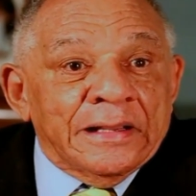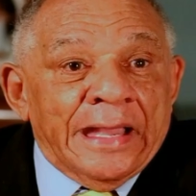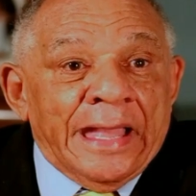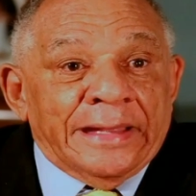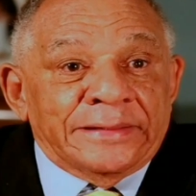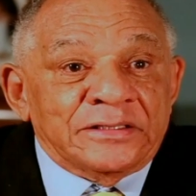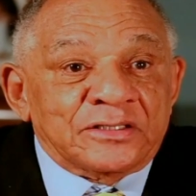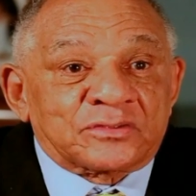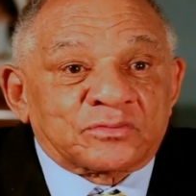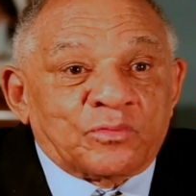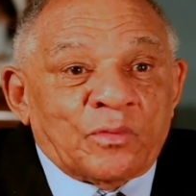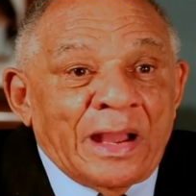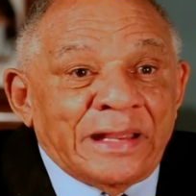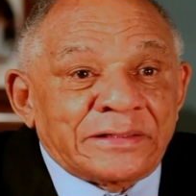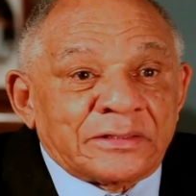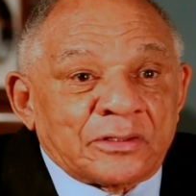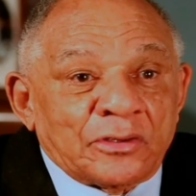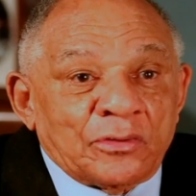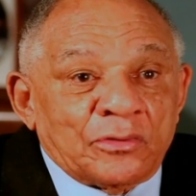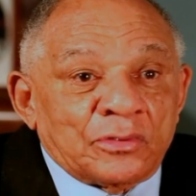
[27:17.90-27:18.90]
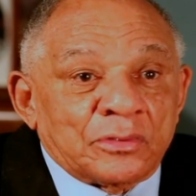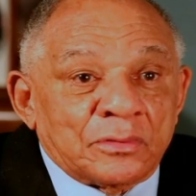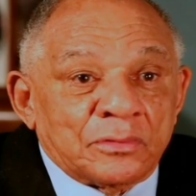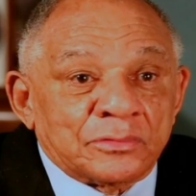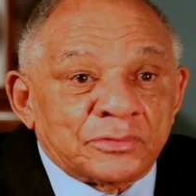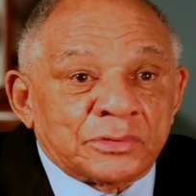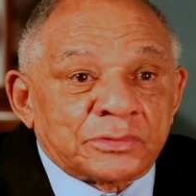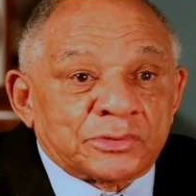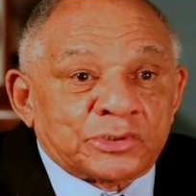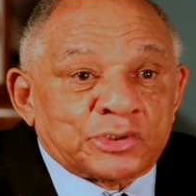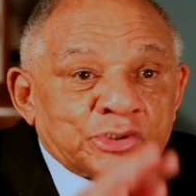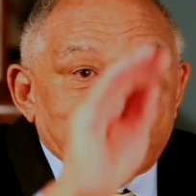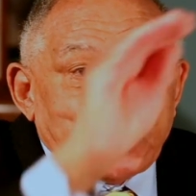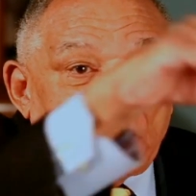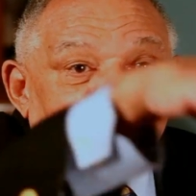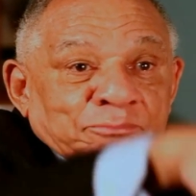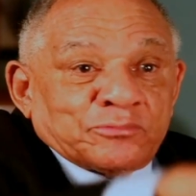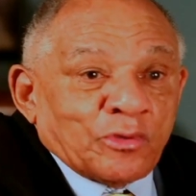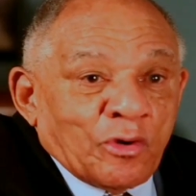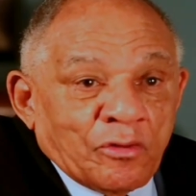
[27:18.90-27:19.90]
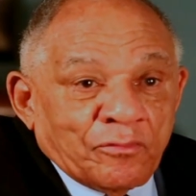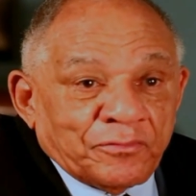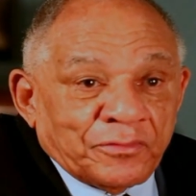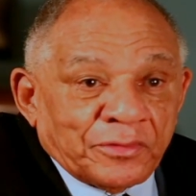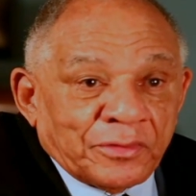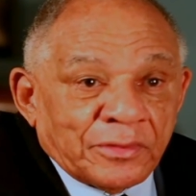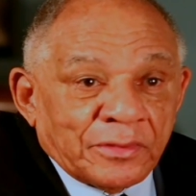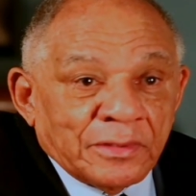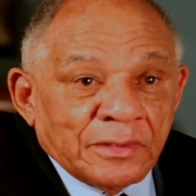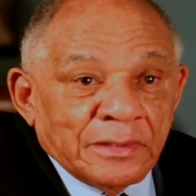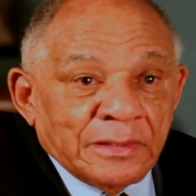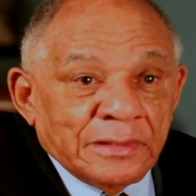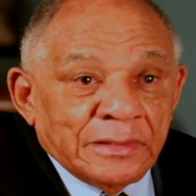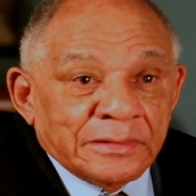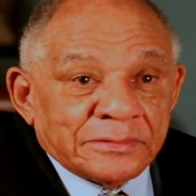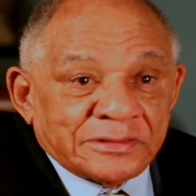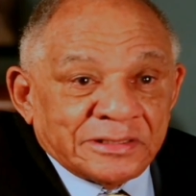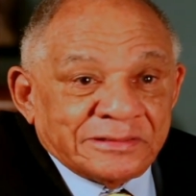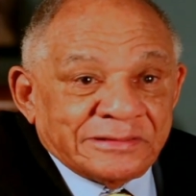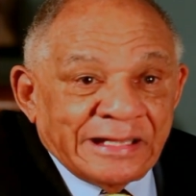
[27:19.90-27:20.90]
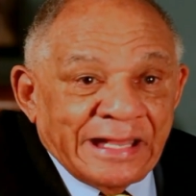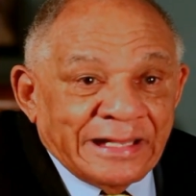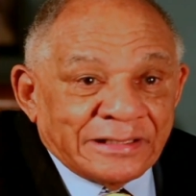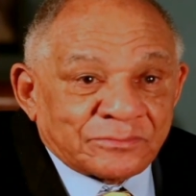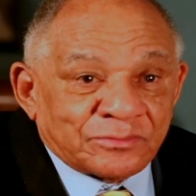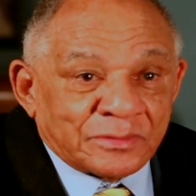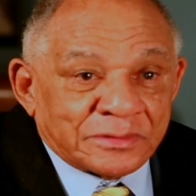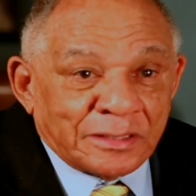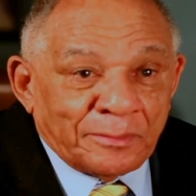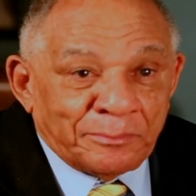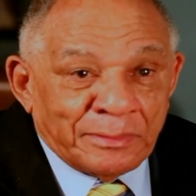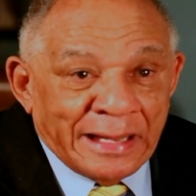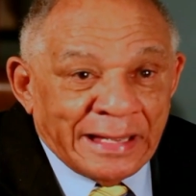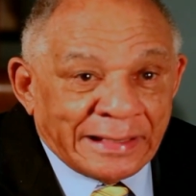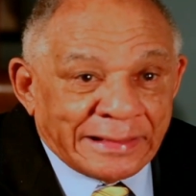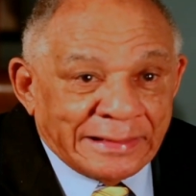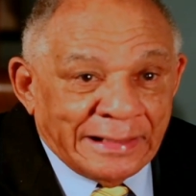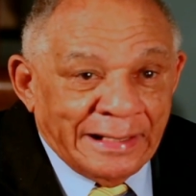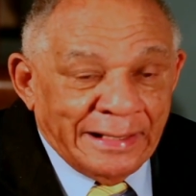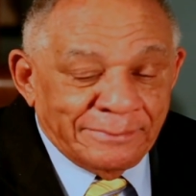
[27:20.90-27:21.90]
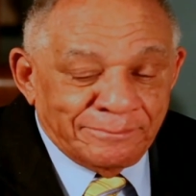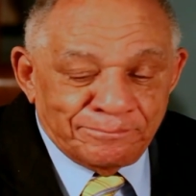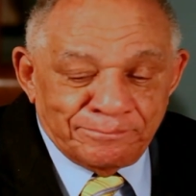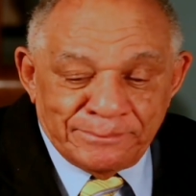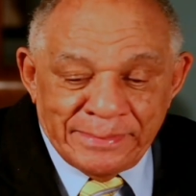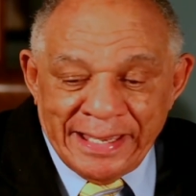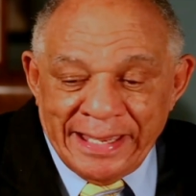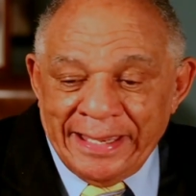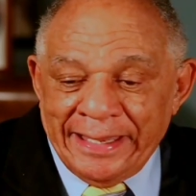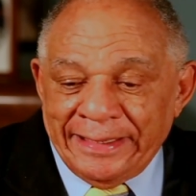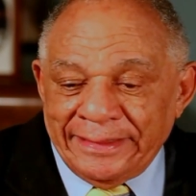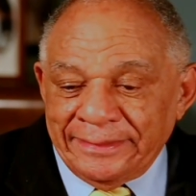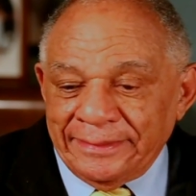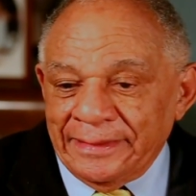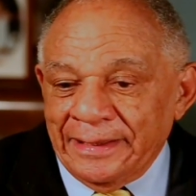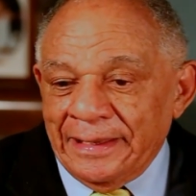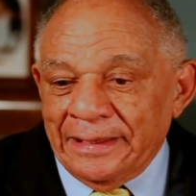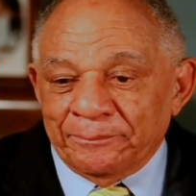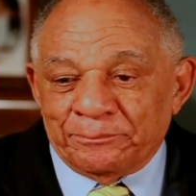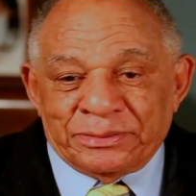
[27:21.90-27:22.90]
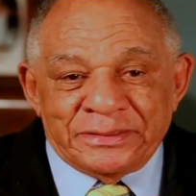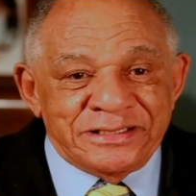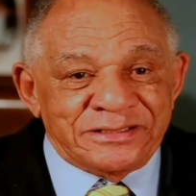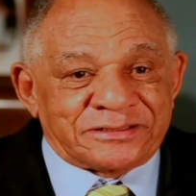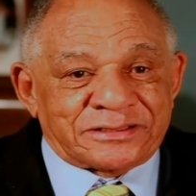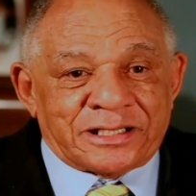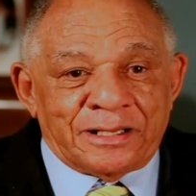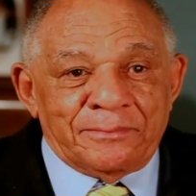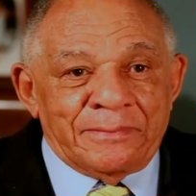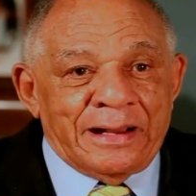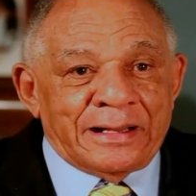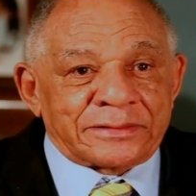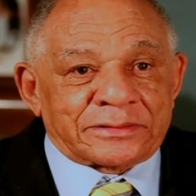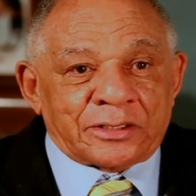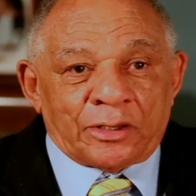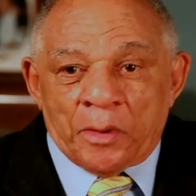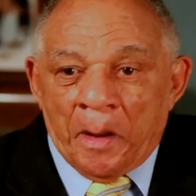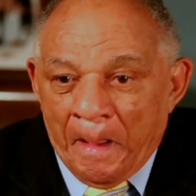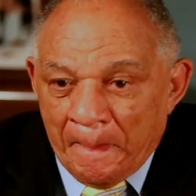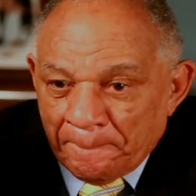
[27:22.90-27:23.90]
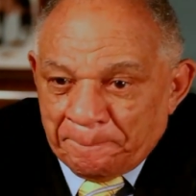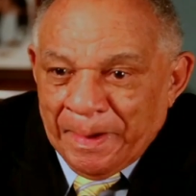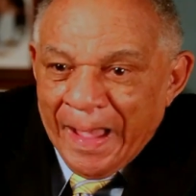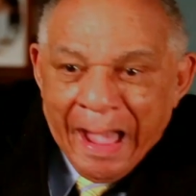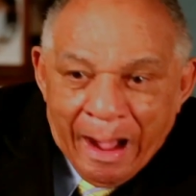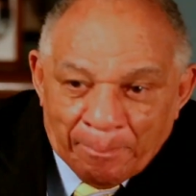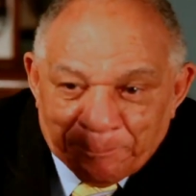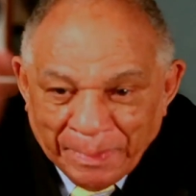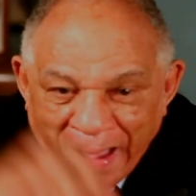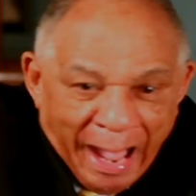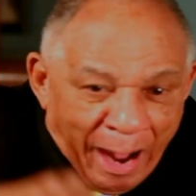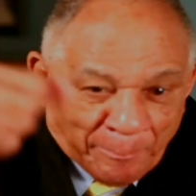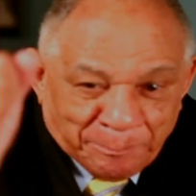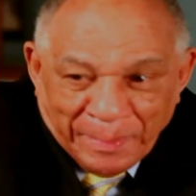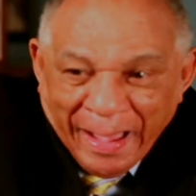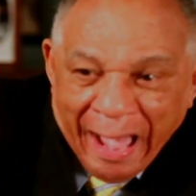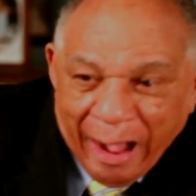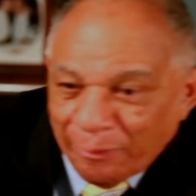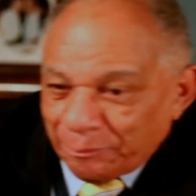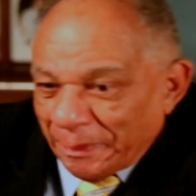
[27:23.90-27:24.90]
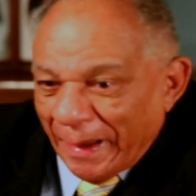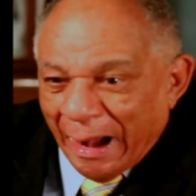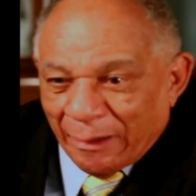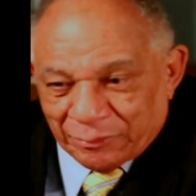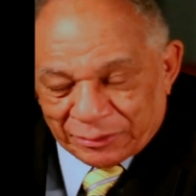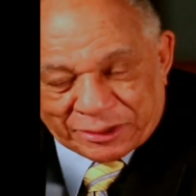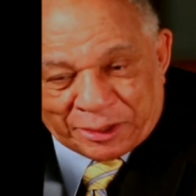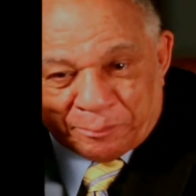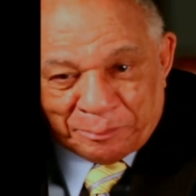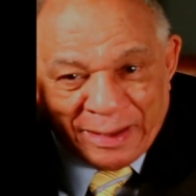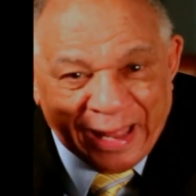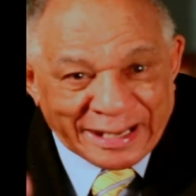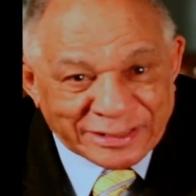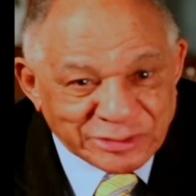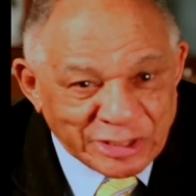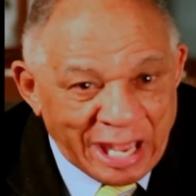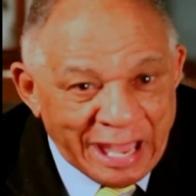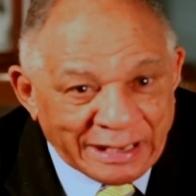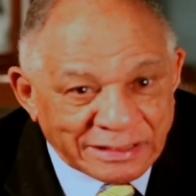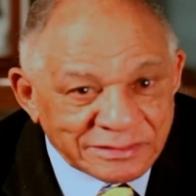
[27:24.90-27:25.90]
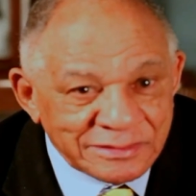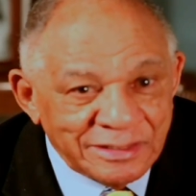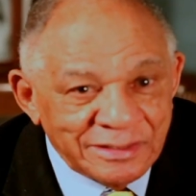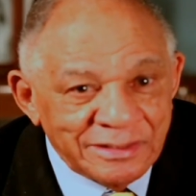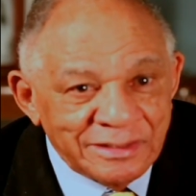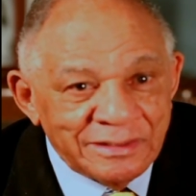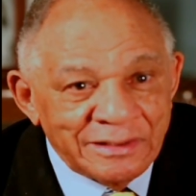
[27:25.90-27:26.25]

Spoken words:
And this white girl jumped over to dance with a black guy. Man, police come out there, bow, bow, bow, bow, with their blackjack.